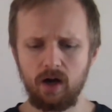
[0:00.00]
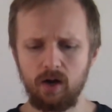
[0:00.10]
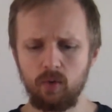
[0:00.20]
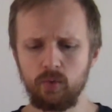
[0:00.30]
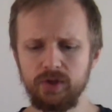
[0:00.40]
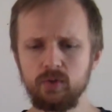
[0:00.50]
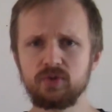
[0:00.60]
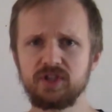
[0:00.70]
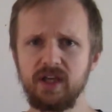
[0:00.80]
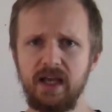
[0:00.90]
We
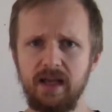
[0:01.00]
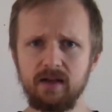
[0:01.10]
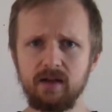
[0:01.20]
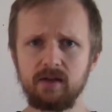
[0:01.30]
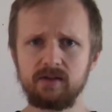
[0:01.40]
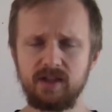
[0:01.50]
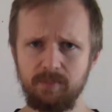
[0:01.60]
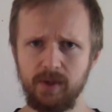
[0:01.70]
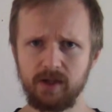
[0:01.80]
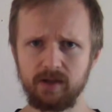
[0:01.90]
use in
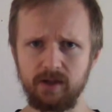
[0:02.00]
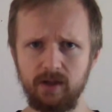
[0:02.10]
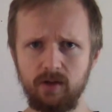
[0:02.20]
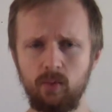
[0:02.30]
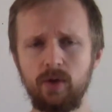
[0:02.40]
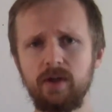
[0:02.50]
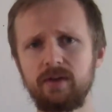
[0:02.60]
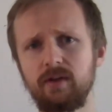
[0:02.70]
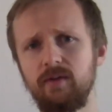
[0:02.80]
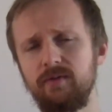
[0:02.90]
typically
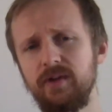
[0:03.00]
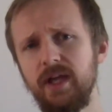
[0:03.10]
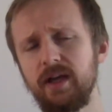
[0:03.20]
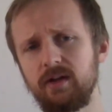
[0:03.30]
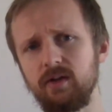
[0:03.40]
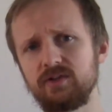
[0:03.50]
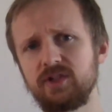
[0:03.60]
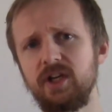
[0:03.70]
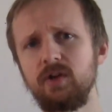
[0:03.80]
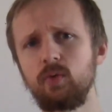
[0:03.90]
with
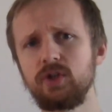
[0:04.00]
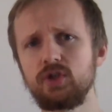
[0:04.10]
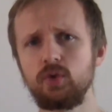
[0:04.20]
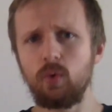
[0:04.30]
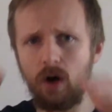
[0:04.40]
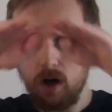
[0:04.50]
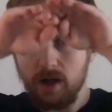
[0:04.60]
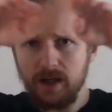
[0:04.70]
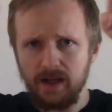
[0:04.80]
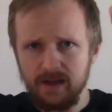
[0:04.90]
vehicles in which you
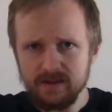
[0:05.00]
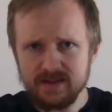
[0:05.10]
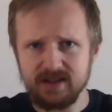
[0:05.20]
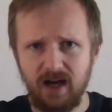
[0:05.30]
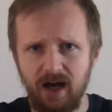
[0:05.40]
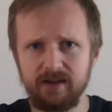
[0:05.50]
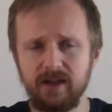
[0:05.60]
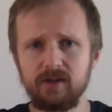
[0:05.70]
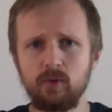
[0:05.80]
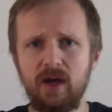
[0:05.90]
are
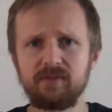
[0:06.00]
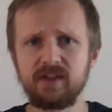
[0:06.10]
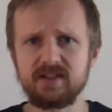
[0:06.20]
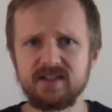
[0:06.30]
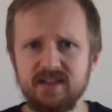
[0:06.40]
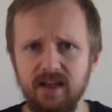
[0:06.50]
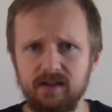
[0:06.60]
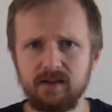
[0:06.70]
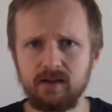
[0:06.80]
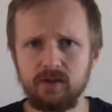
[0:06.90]
inside and you have to
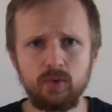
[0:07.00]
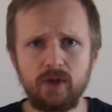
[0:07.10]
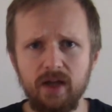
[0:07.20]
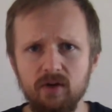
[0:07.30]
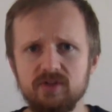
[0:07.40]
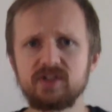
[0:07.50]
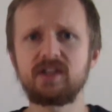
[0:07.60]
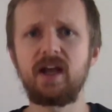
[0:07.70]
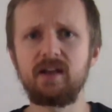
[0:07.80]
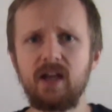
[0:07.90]
sit. You cannot
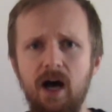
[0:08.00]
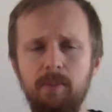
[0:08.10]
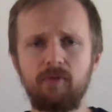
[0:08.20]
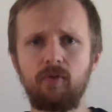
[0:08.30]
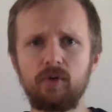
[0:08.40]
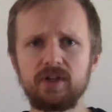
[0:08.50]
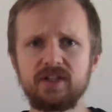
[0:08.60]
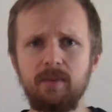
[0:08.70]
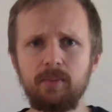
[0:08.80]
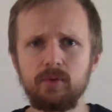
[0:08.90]
stand up. For
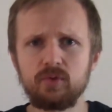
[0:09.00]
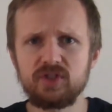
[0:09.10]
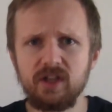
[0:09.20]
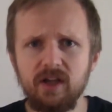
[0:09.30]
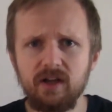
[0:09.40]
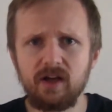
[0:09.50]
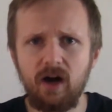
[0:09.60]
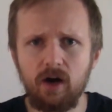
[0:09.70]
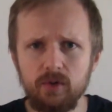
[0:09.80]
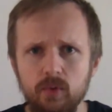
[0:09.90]
example, you sit in a
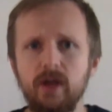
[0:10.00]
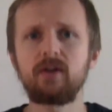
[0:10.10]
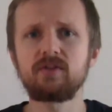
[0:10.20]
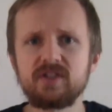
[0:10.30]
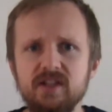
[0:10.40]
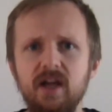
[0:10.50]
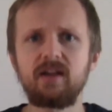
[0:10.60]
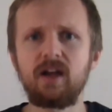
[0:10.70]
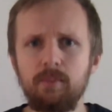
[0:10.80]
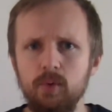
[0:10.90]
car, you cannot
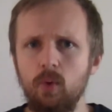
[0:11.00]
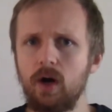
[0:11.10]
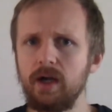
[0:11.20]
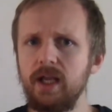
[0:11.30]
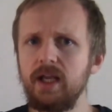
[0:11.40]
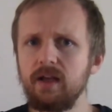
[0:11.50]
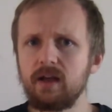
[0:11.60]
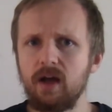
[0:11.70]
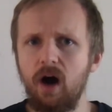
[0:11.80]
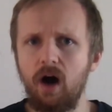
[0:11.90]
stand up, you are in
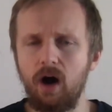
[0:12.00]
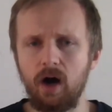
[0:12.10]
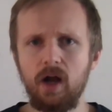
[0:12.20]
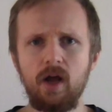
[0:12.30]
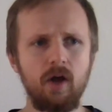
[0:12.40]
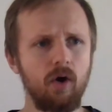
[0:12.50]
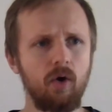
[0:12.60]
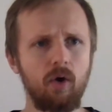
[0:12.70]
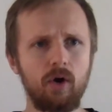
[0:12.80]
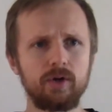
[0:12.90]
a car.
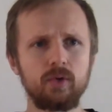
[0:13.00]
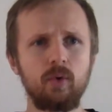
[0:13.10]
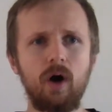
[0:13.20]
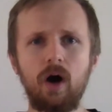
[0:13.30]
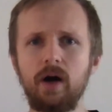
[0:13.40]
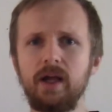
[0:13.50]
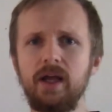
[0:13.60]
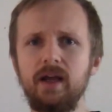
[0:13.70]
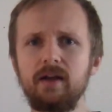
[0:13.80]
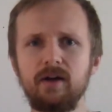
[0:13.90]
Or you are
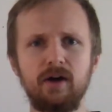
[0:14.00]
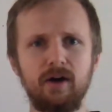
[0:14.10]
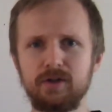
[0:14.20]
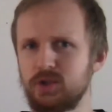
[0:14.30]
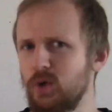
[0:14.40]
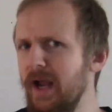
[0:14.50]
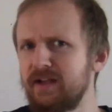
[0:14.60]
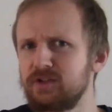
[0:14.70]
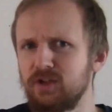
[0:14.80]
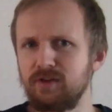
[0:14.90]
in a
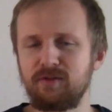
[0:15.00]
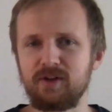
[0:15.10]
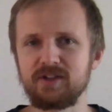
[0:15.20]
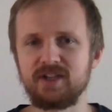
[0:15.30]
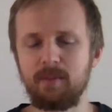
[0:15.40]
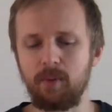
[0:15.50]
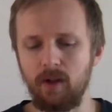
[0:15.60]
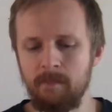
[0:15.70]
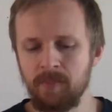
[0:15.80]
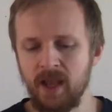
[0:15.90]
tractor, for
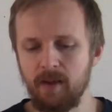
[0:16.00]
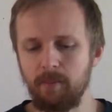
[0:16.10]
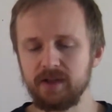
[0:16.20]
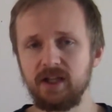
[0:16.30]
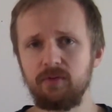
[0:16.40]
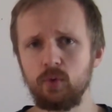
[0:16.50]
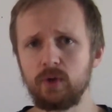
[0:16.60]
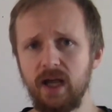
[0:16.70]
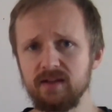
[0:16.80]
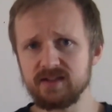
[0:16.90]
example. But if
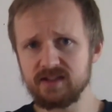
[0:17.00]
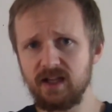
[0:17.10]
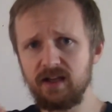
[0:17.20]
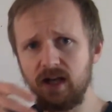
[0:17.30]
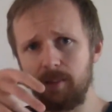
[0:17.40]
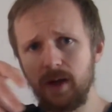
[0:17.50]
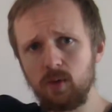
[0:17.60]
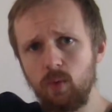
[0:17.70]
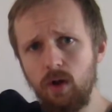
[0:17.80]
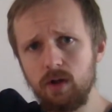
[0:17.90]
you can stand up
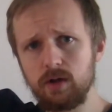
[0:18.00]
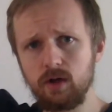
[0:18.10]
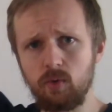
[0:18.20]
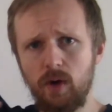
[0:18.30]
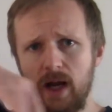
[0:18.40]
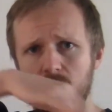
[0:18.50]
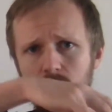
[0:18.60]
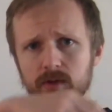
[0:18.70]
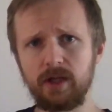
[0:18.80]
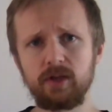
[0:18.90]
and walk
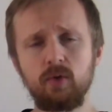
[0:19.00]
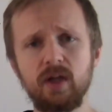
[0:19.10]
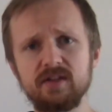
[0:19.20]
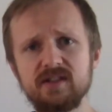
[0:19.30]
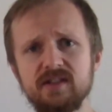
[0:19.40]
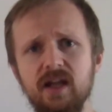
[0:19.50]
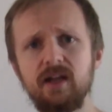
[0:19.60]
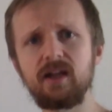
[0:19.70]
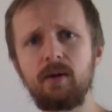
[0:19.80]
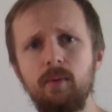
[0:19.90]
around, like you can
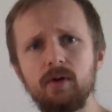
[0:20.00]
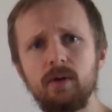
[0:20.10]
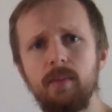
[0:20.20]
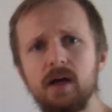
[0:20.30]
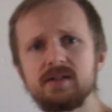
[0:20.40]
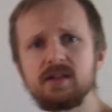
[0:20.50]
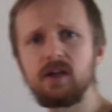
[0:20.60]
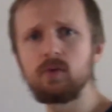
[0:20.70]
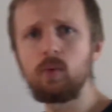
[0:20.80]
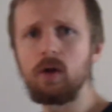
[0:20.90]
stand up on a bus
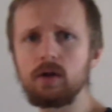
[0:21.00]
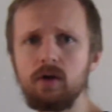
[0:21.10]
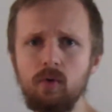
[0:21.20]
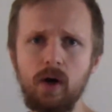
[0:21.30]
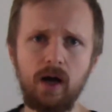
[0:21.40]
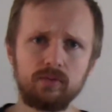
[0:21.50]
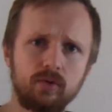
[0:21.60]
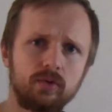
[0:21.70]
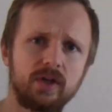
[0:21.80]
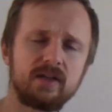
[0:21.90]
and walk around,
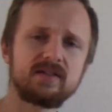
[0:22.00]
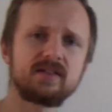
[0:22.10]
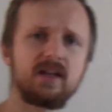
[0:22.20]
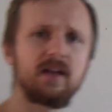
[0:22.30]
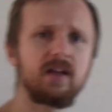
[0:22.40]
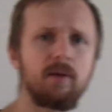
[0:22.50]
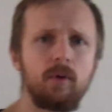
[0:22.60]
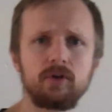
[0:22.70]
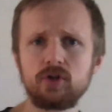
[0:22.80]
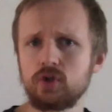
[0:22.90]
or you can stand up
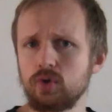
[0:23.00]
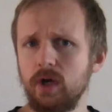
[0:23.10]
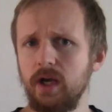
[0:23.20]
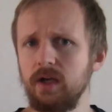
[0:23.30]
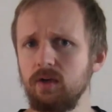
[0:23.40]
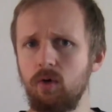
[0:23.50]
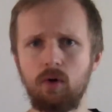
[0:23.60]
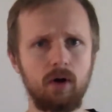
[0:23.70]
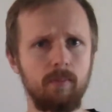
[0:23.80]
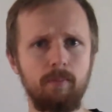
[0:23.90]
on a train
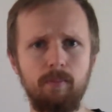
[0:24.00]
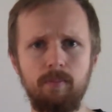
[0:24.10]
or